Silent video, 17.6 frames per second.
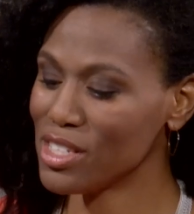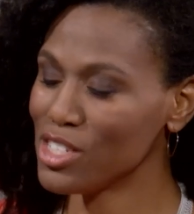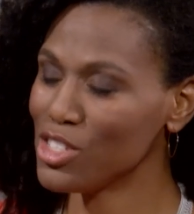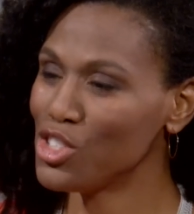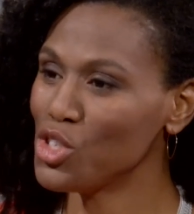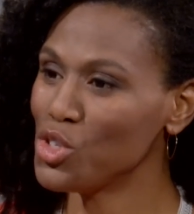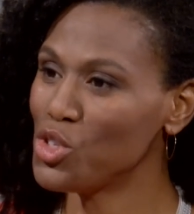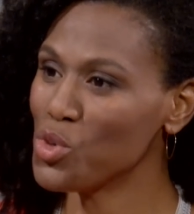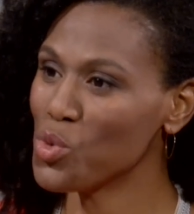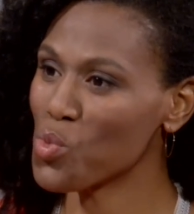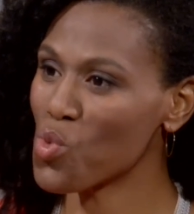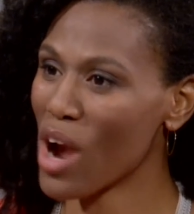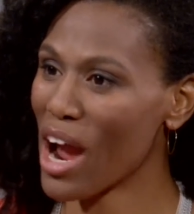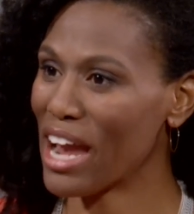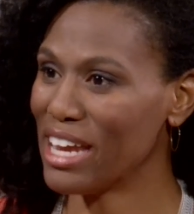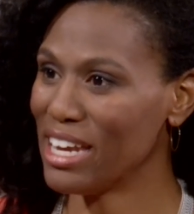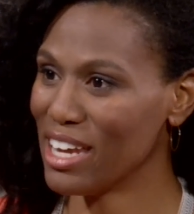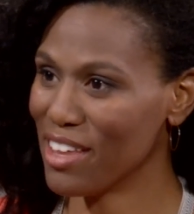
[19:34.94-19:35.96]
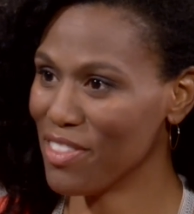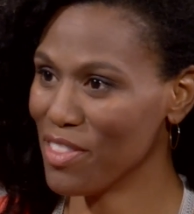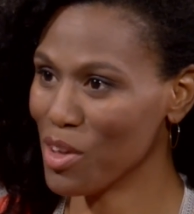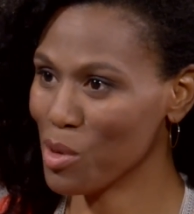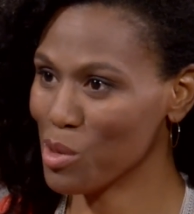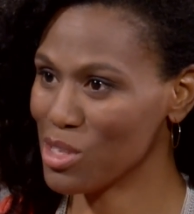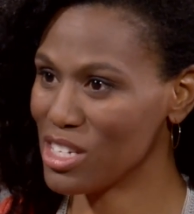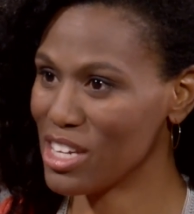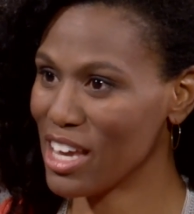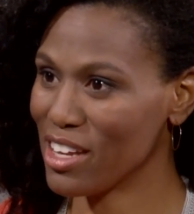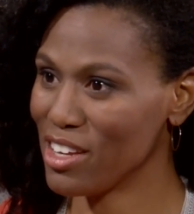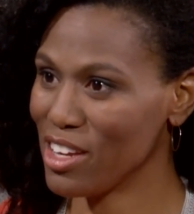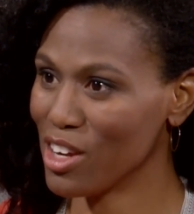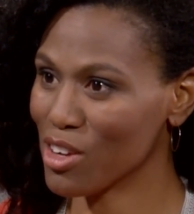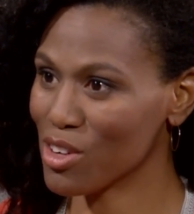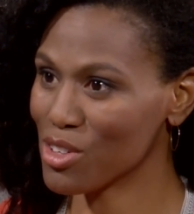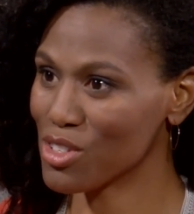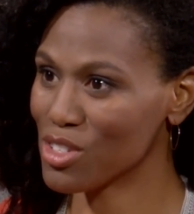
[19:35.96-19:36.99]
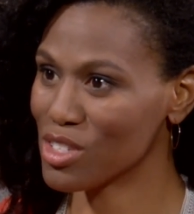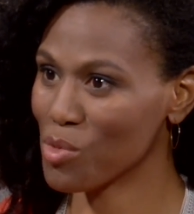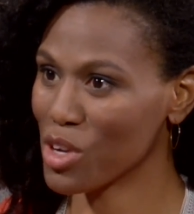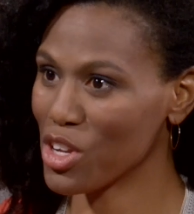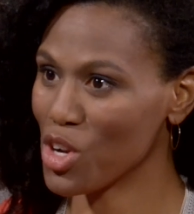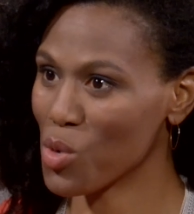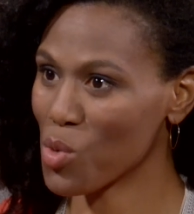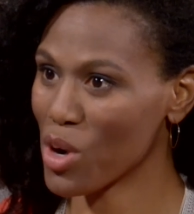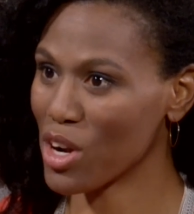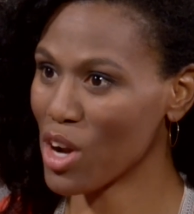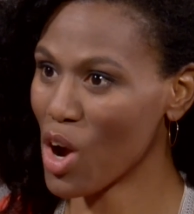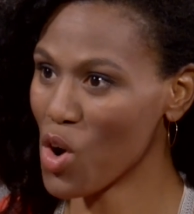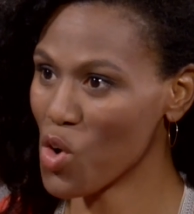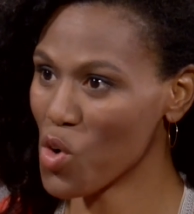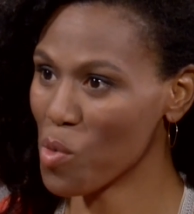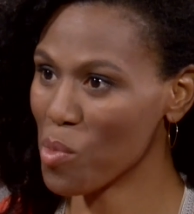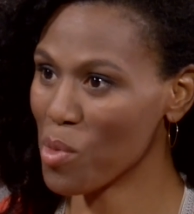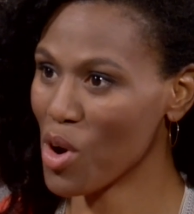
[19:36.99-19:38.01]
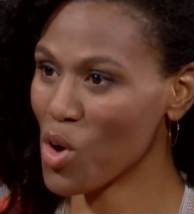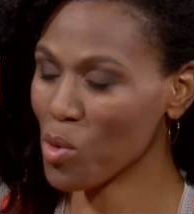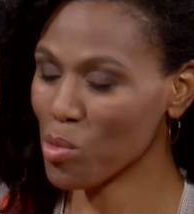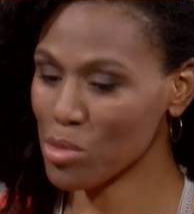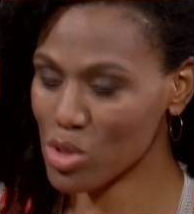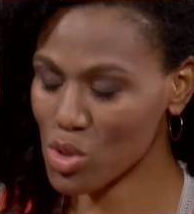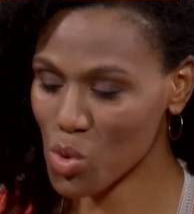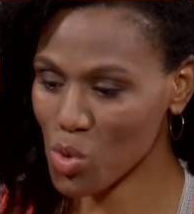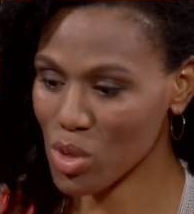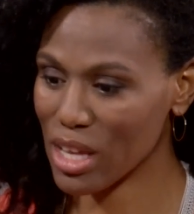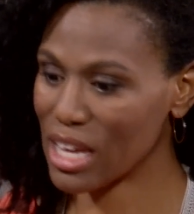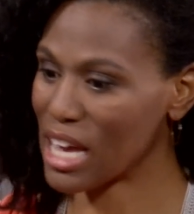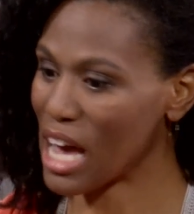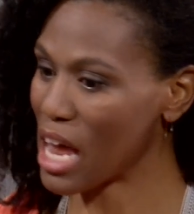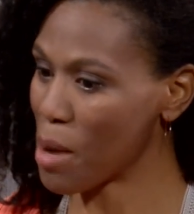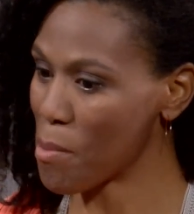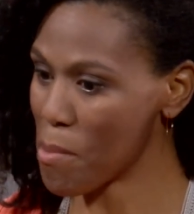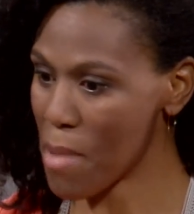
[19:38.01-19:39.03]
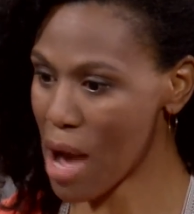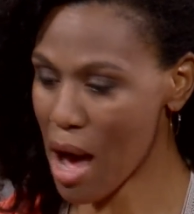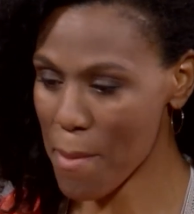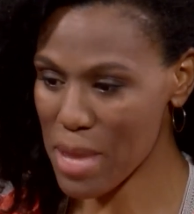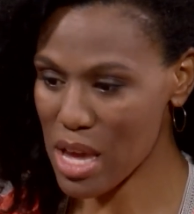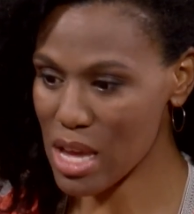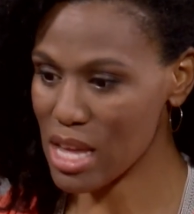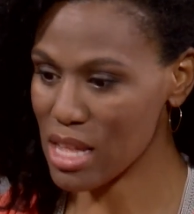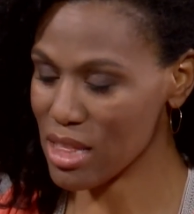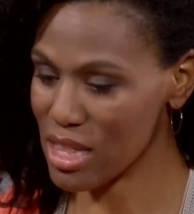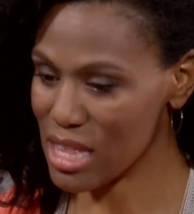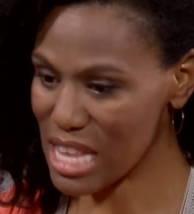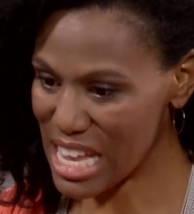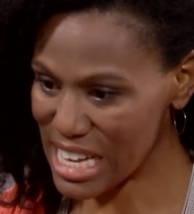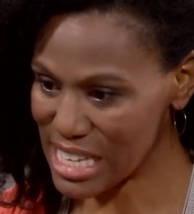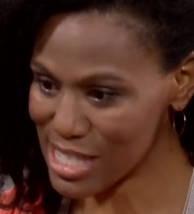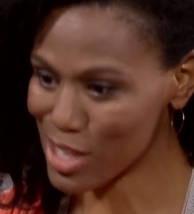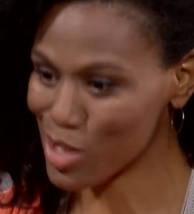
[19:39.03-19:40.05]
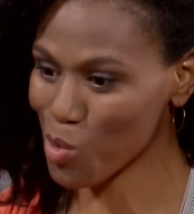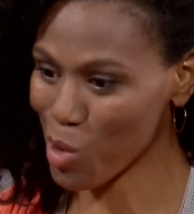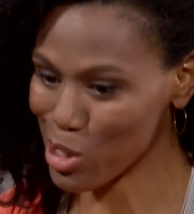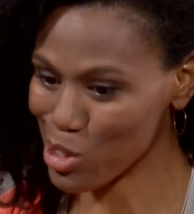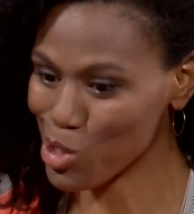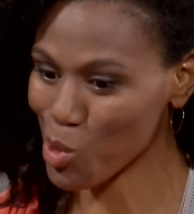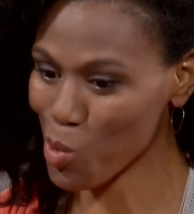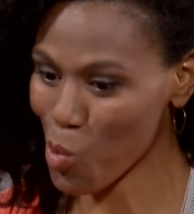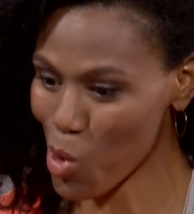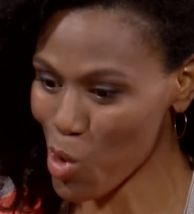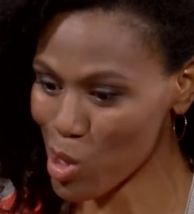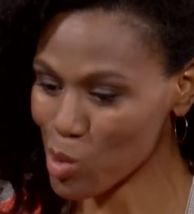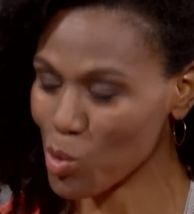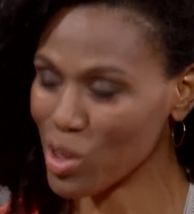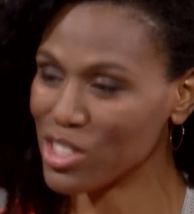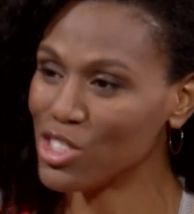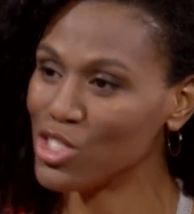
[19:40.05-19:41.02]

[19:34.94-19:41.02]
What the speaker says: did you do right in those 10 years when you were at home, homeschooling, kind of mommy-ness was your world? What